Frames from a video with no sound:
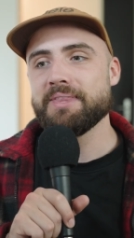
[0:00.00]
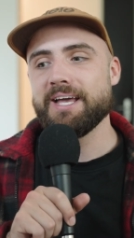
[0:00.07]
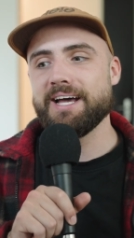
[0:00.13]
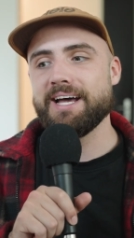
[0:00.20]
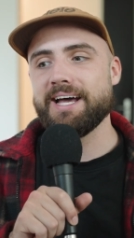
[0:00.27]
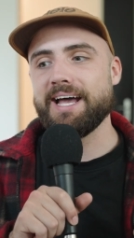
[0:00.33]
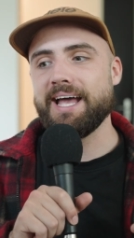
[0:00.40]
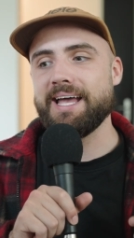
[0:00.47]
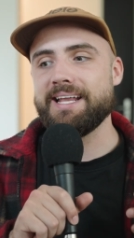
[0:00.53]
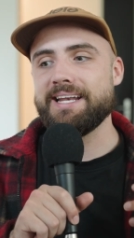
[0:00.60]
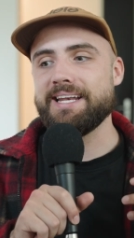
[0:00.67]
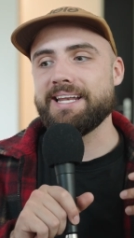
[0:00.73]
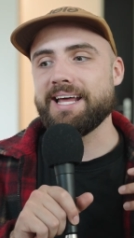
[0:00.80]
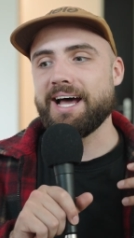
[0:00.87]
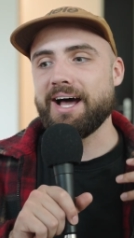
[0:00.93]

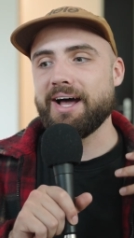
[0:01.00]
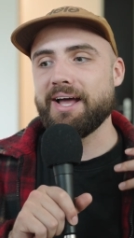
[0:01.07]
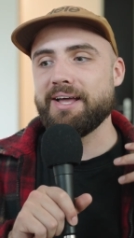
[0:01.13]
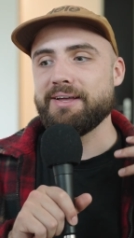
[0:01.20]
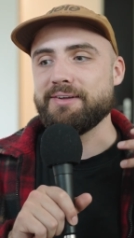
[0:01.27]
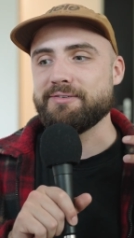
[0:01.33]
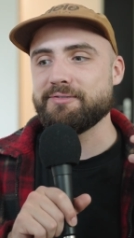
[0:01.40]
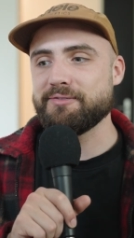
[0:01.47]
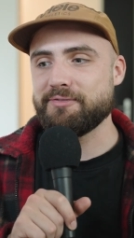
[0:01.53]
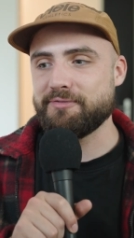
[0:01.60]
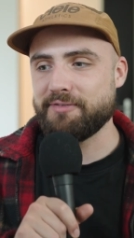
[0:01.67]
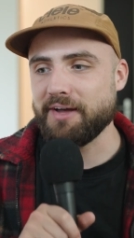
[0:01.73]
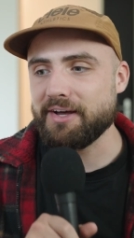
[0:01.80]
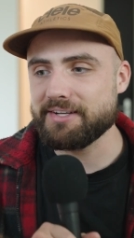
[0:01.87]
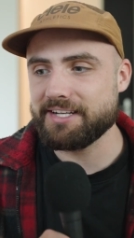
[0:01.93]
And I
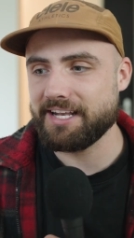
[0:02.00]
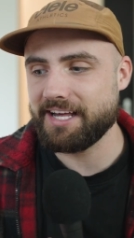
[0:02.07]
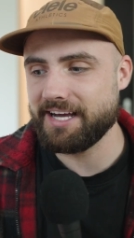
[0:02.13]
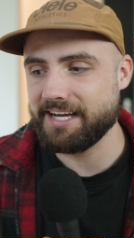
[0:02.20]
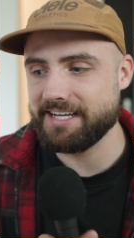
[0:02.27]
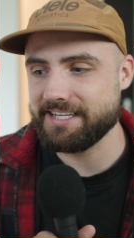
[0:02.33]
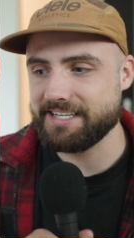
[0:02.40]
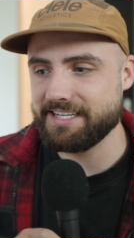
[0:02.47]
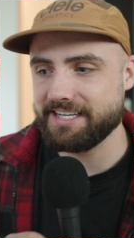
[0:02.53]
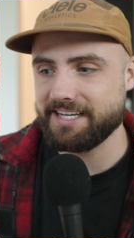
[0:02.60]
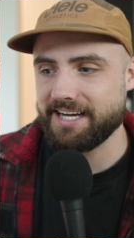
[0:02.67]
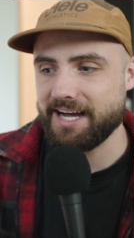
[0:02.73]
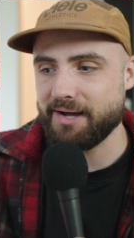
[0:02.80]
felt like